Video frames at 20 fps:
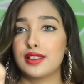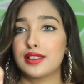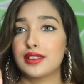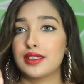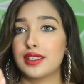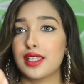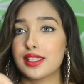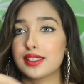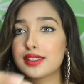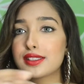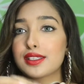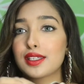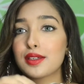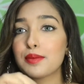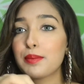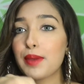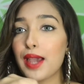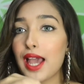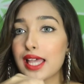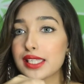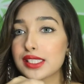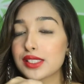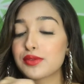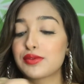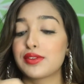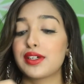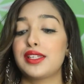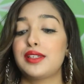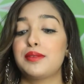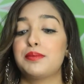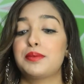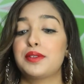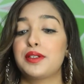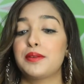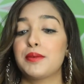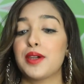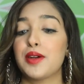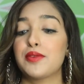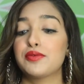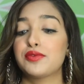The zip has a very
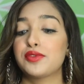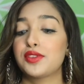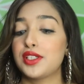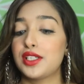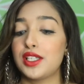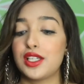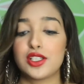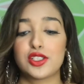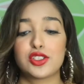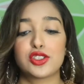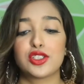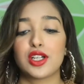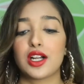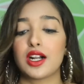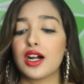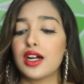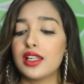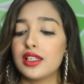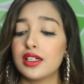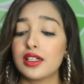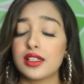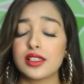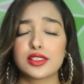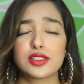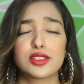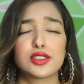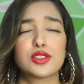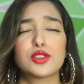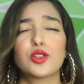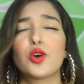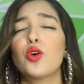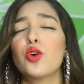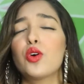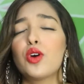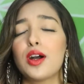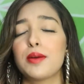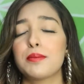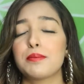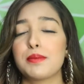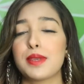premium finish. The color is so
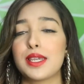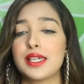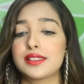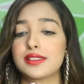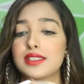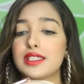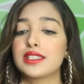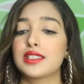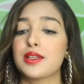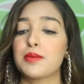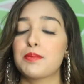amazing, the